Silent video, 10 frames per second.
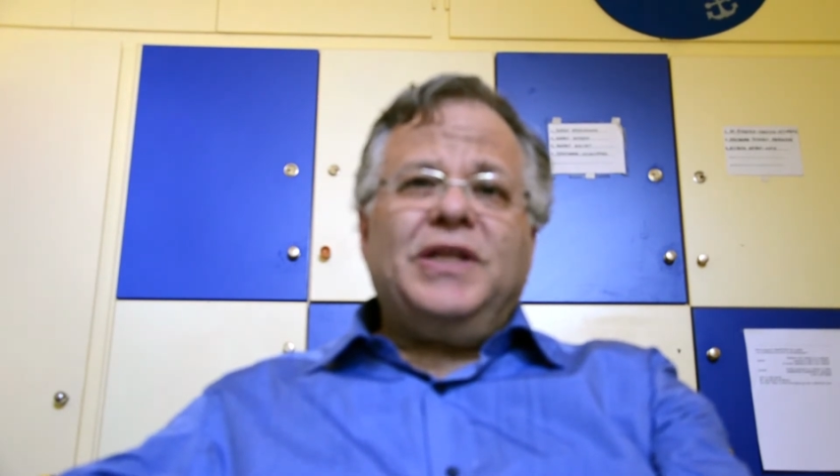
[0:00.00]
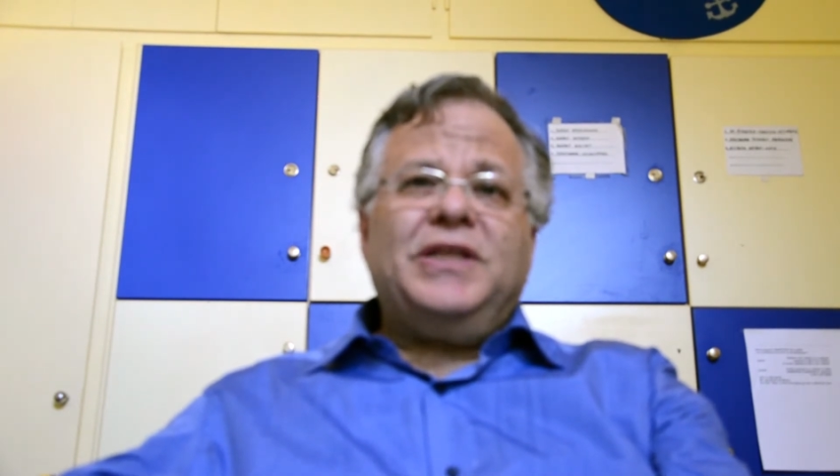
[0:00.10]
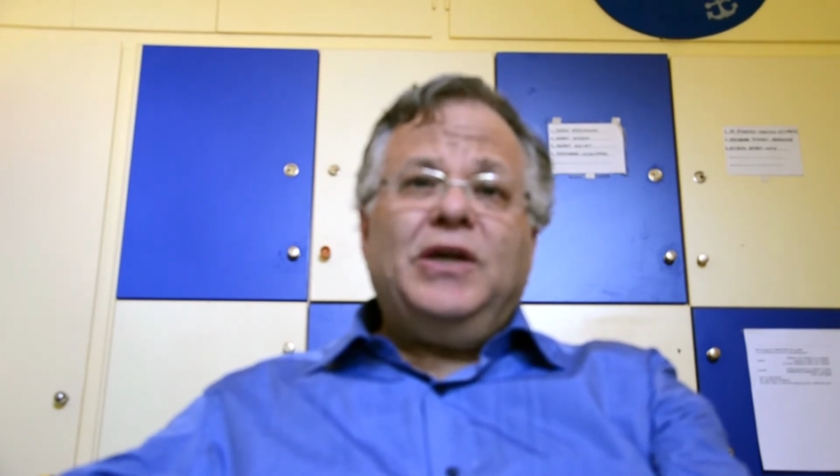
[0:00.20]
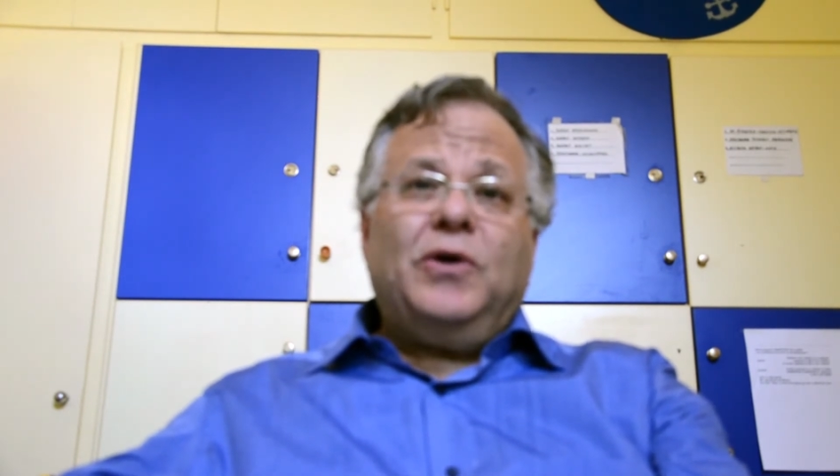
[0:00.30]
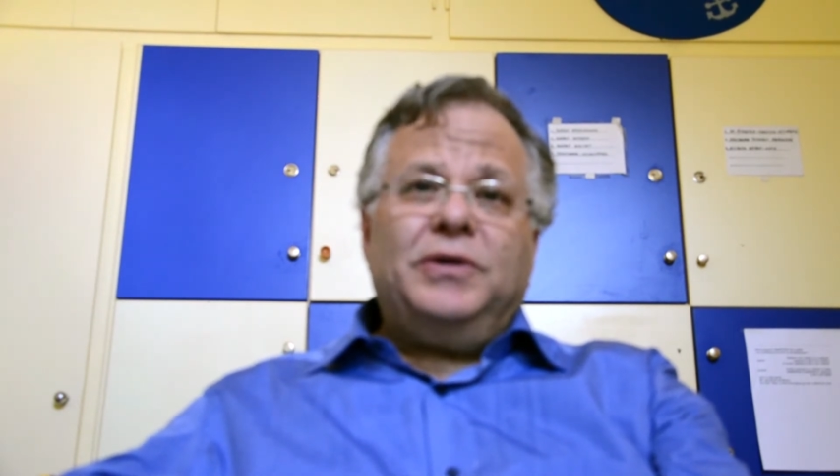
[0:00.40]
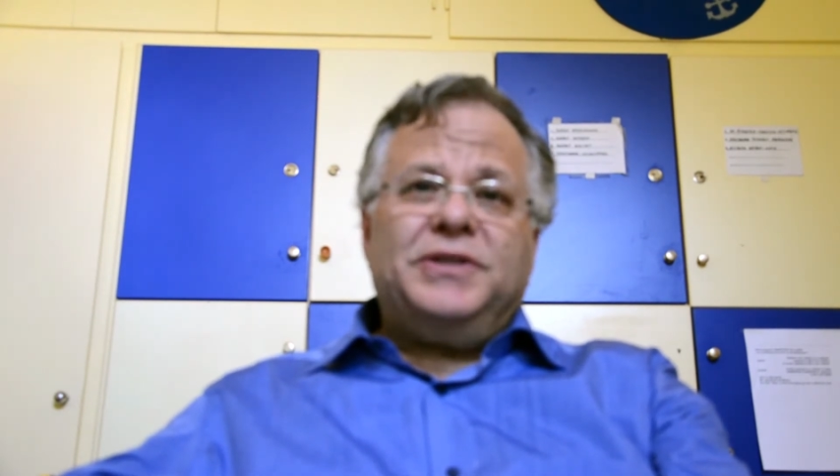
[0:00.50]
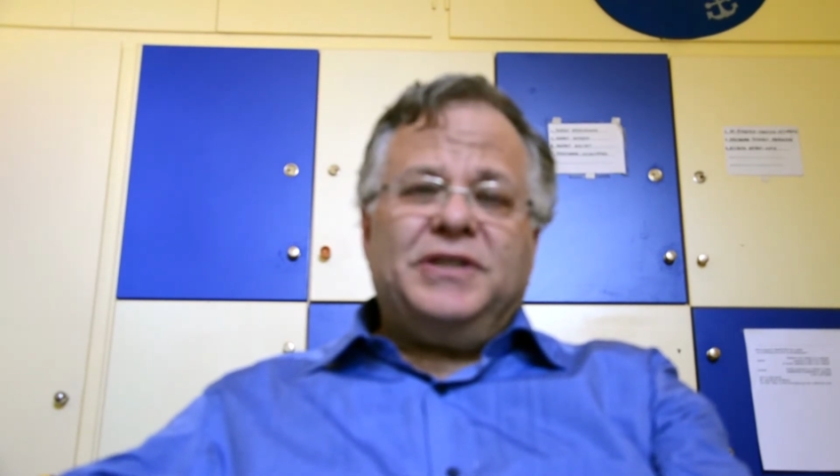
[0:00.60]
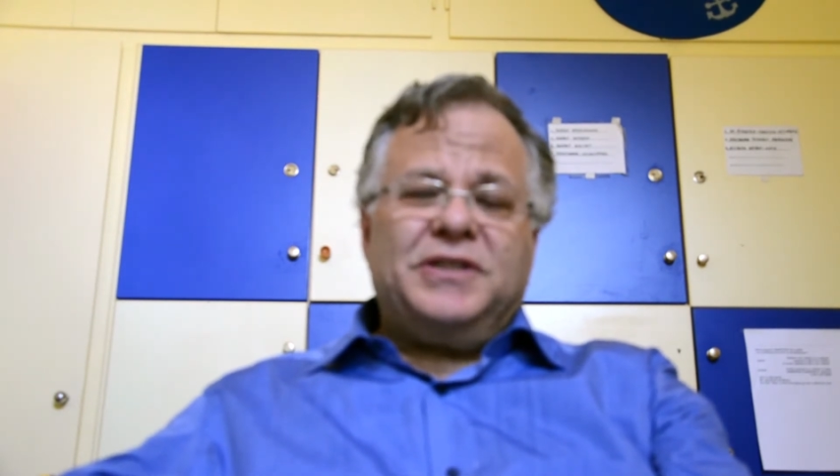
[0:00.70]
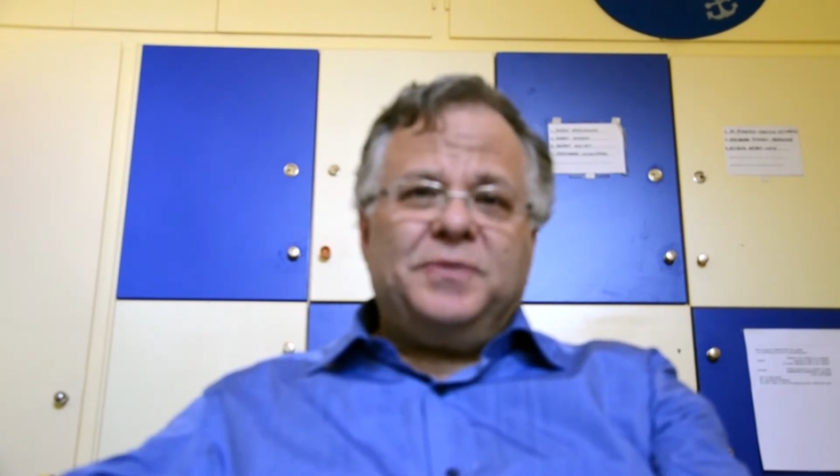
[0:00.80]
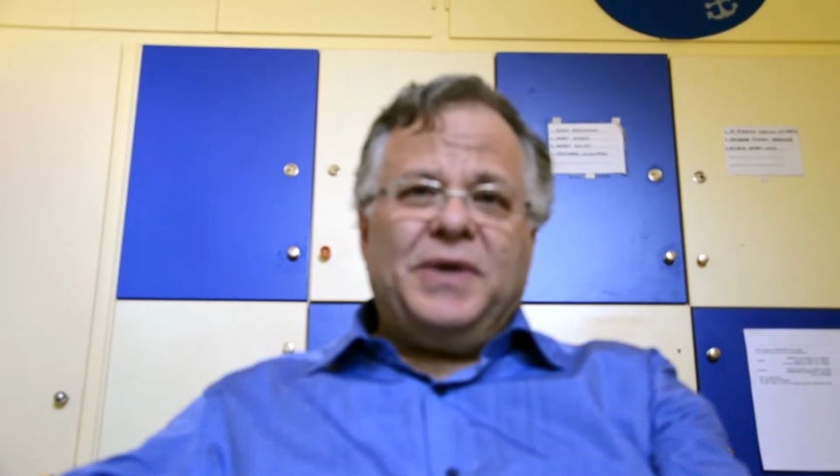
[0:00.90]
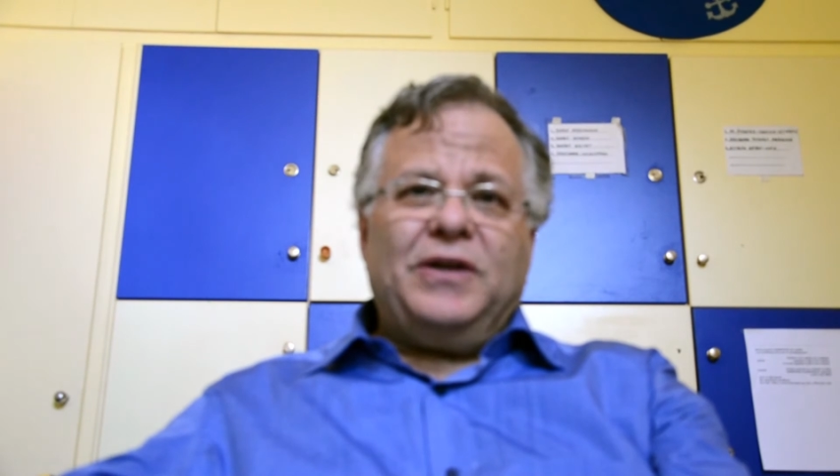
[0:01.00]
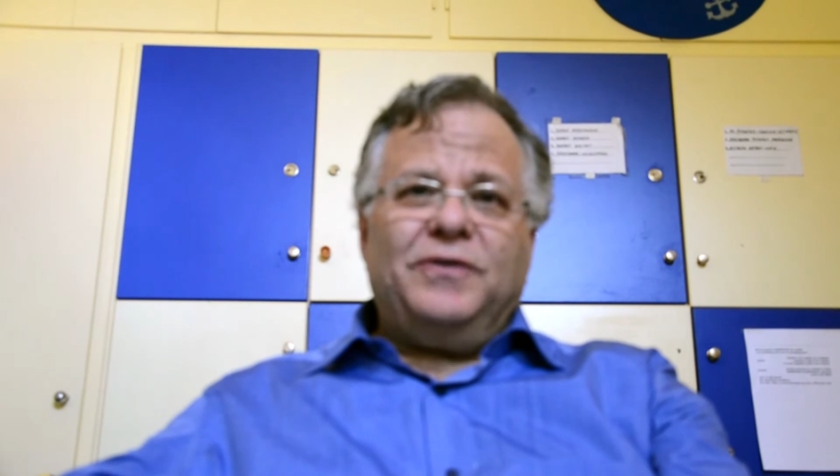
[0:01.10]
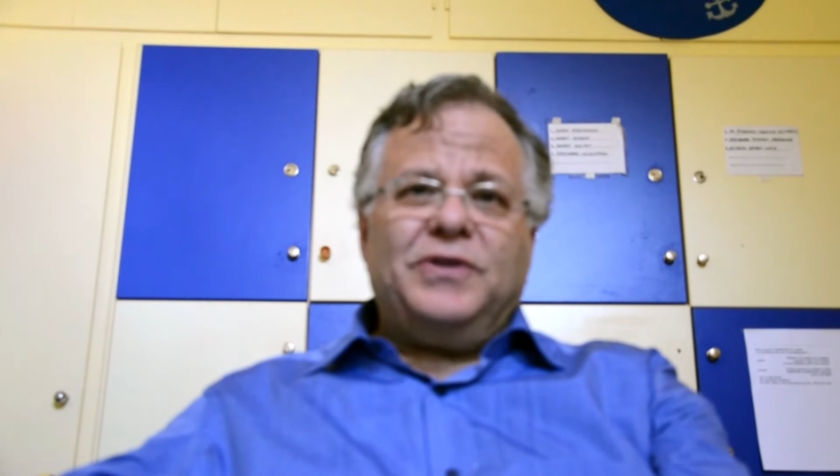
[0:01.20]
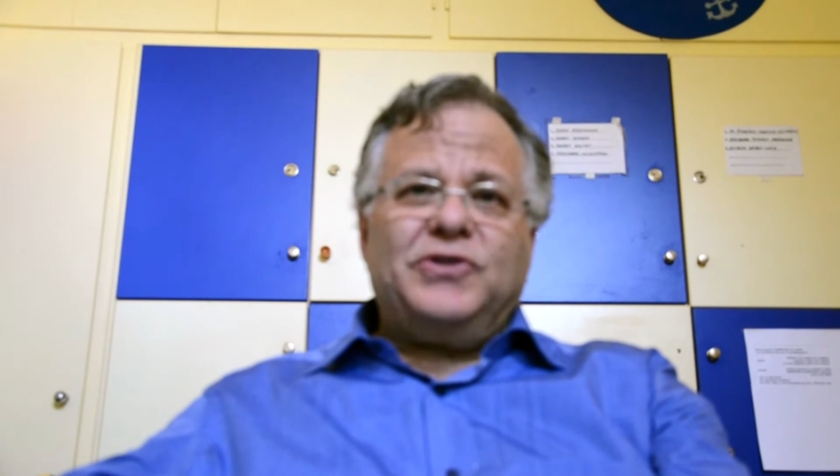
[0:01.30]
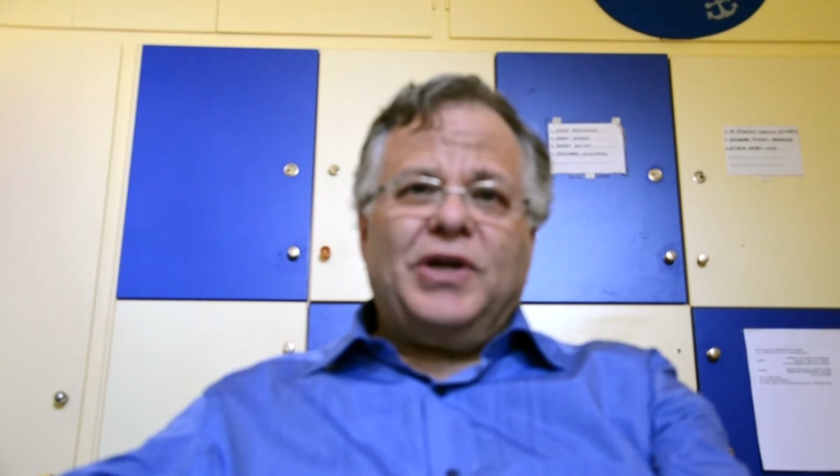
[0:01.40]
that he called it The Smile
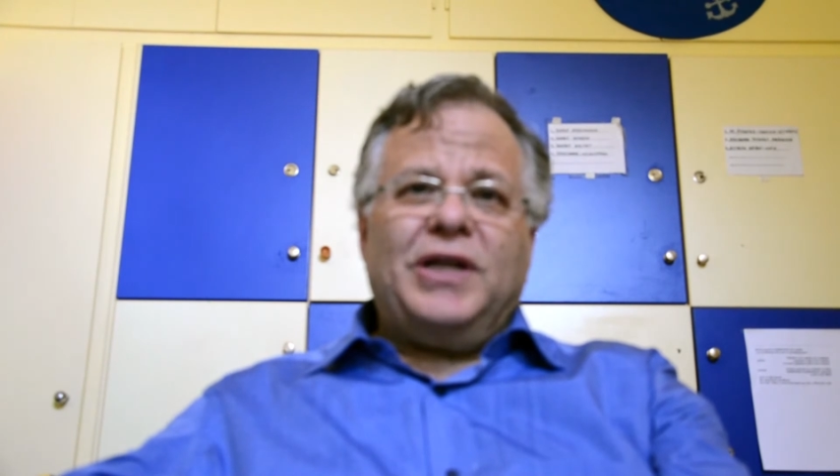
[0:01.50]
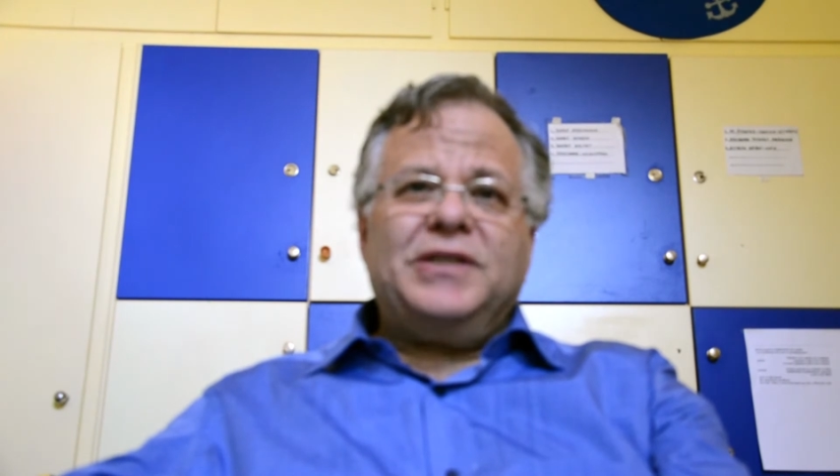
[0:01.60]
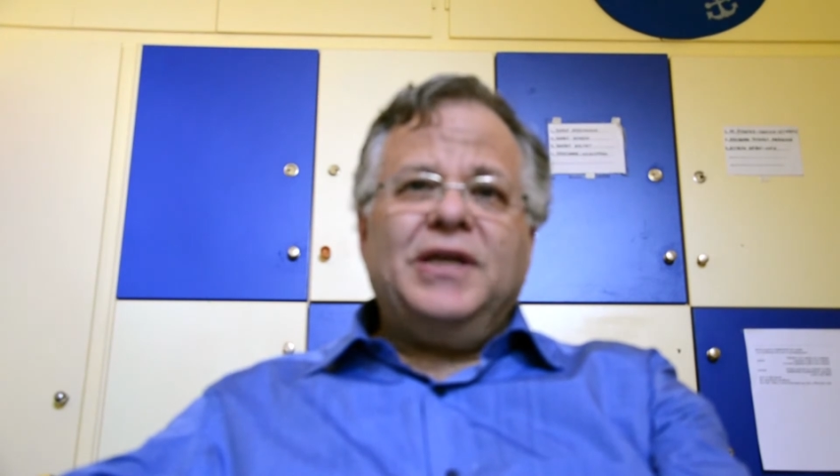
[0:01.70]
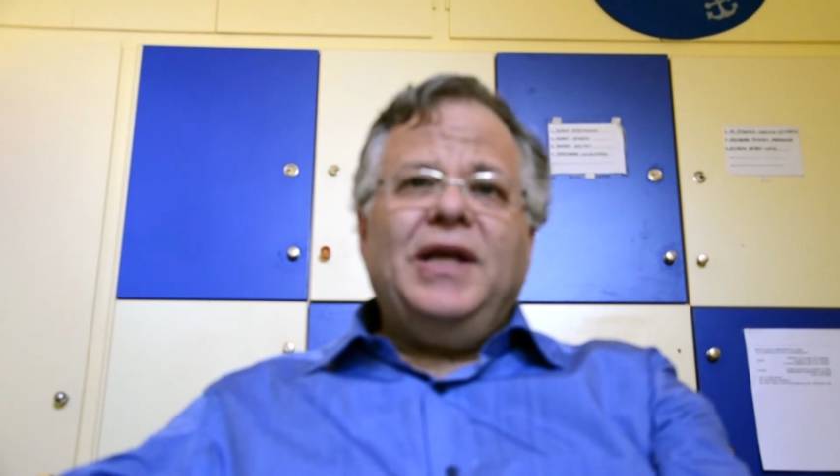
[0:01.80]
of the Child,